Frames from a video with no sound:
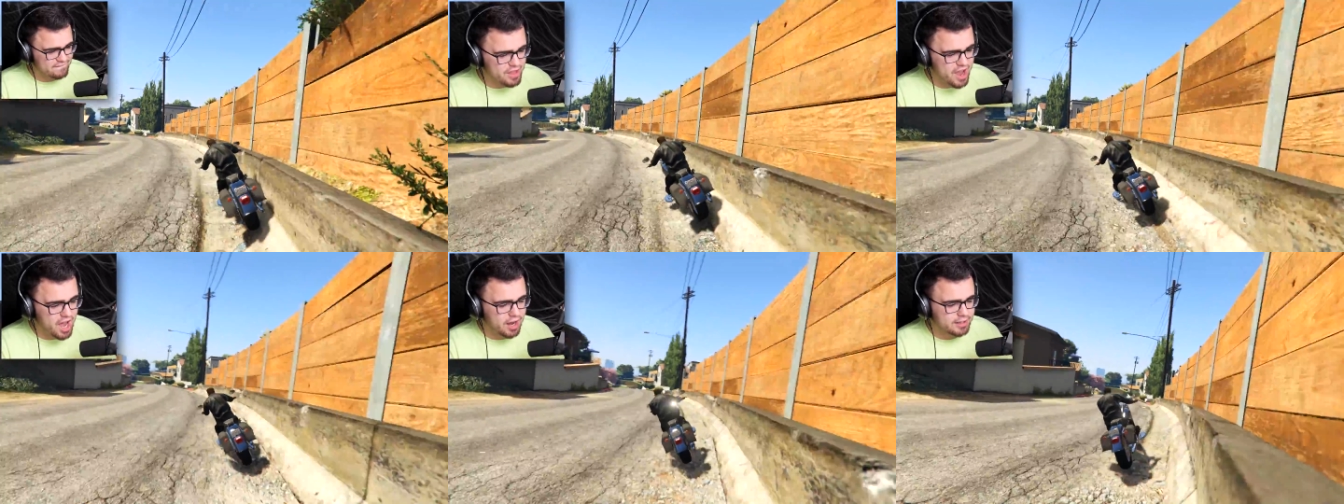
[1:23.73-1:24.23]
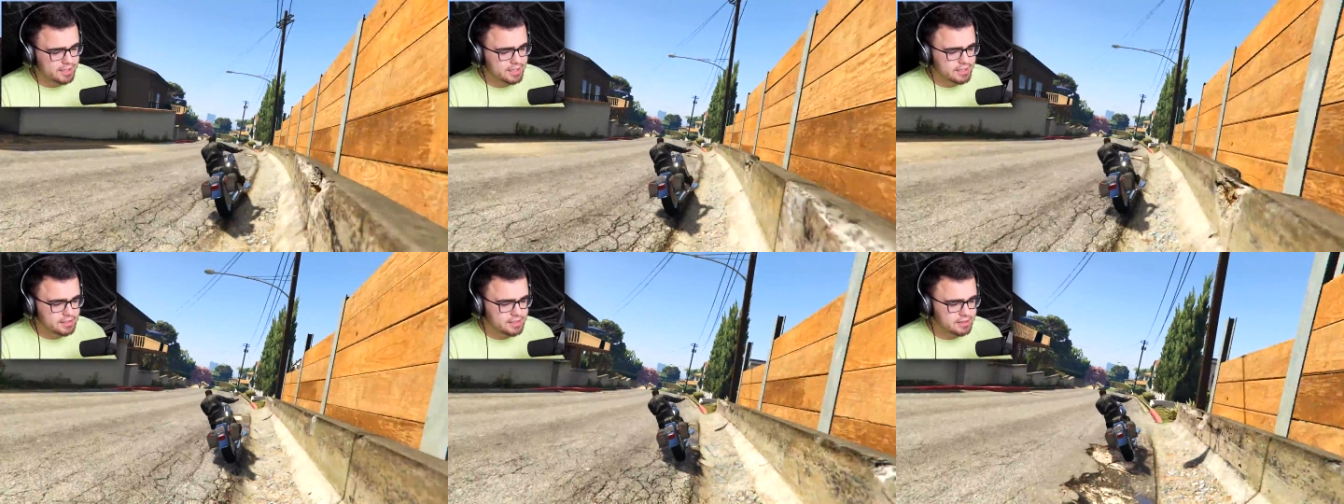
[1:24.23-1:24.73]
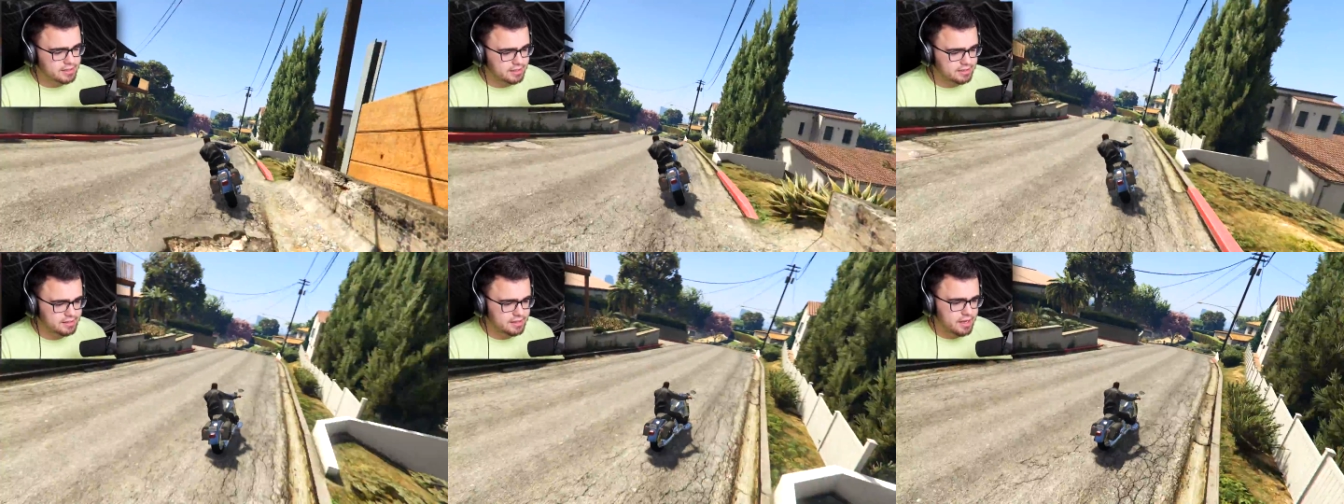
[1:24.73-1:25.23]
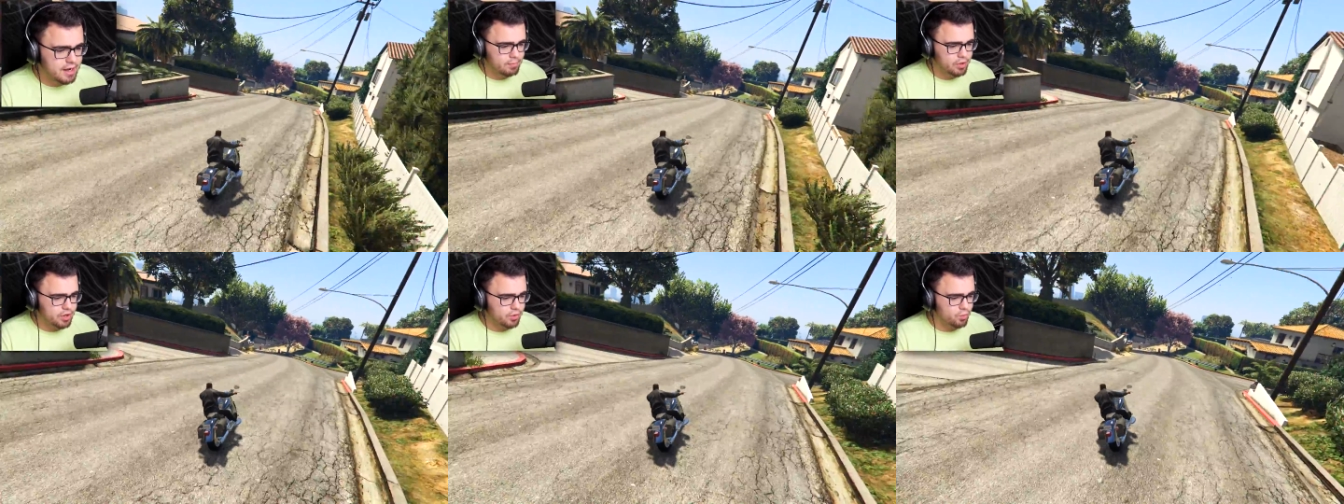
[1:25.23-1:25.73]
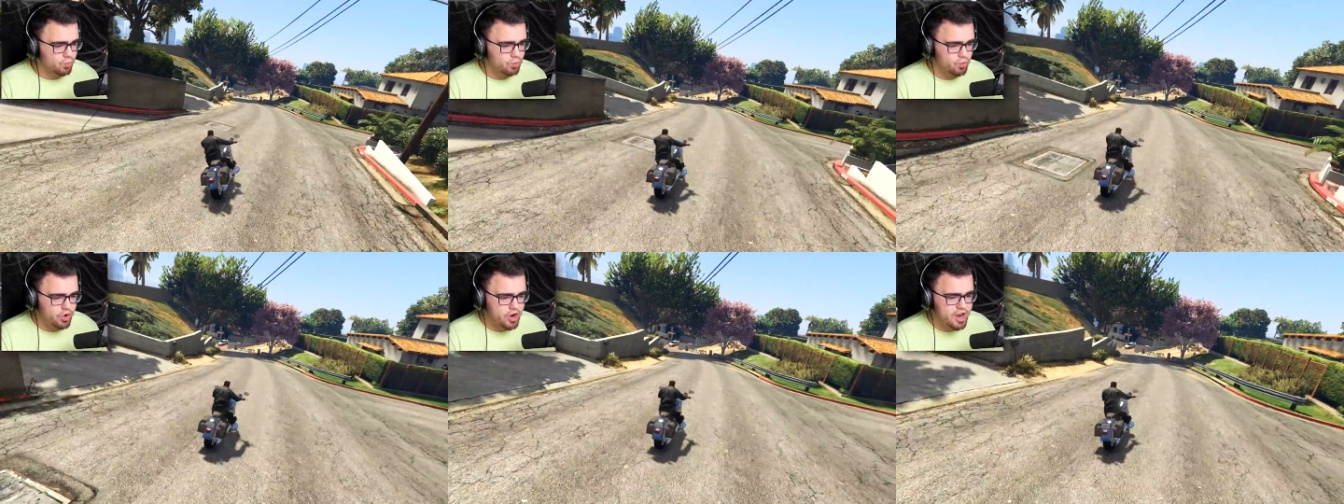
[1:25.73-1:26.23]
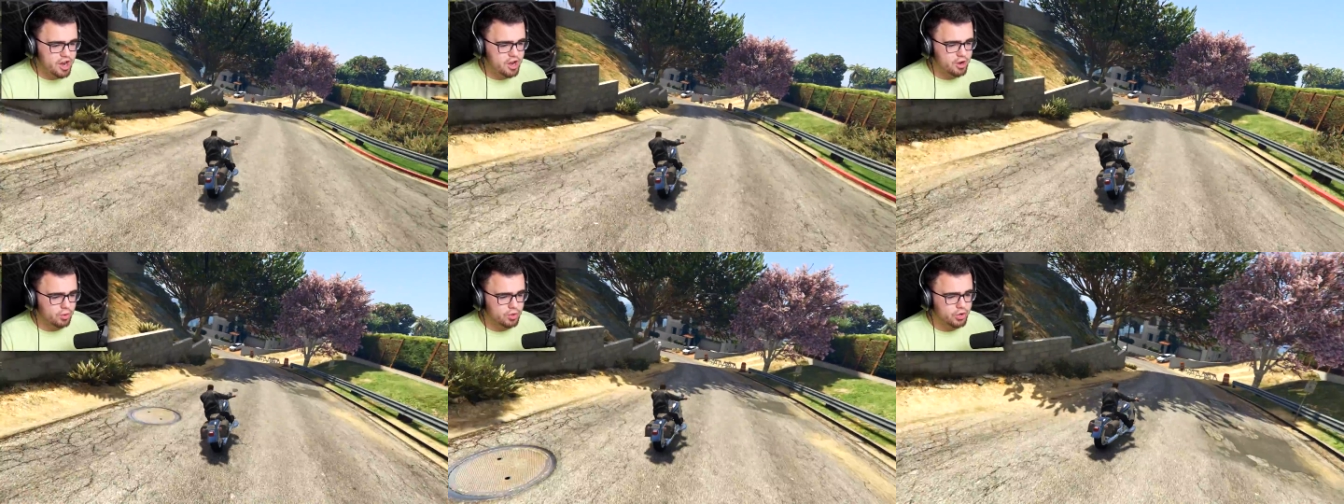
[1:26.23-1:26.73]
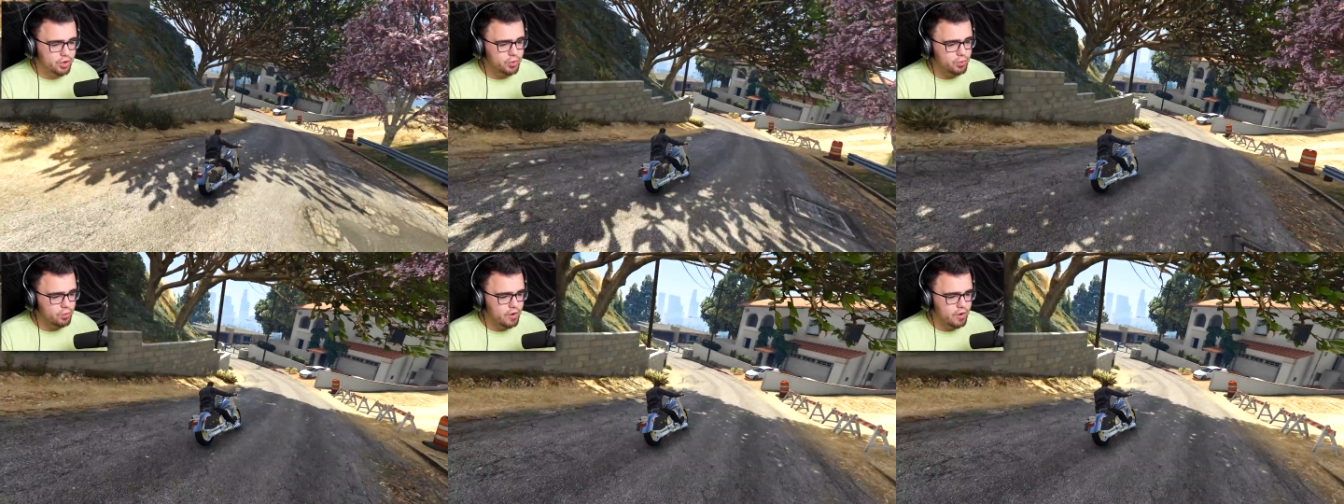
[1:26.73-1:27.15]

Yeah! Jesus. Looking real cool.